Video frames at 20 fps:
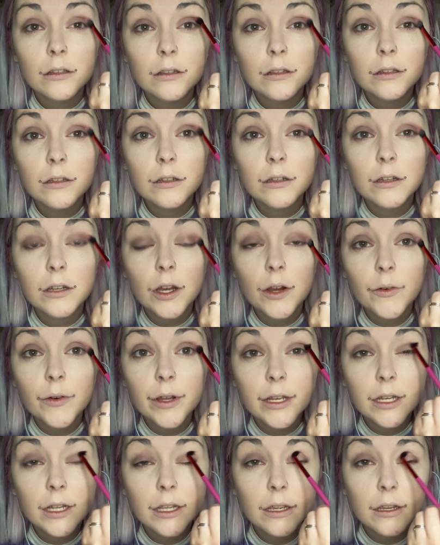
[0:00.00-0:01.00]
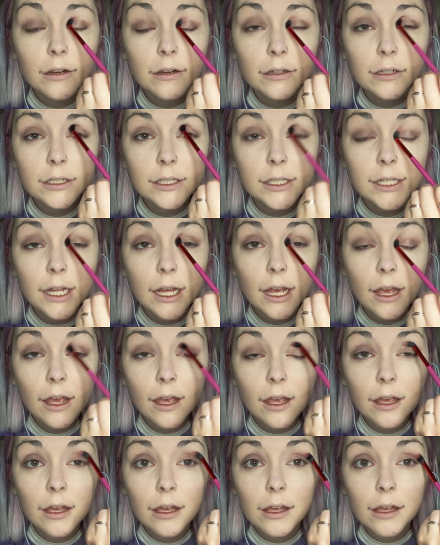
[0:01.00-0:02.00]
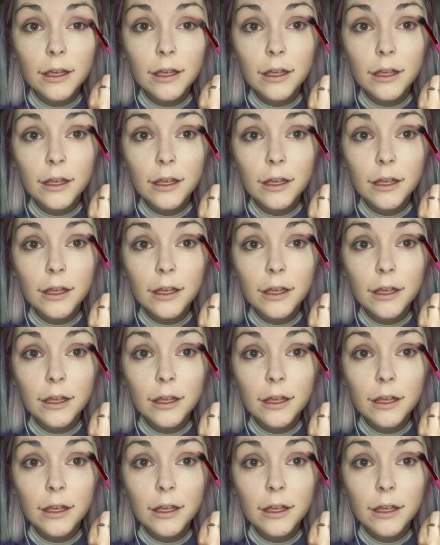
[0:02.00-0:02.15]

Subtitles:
look going here today.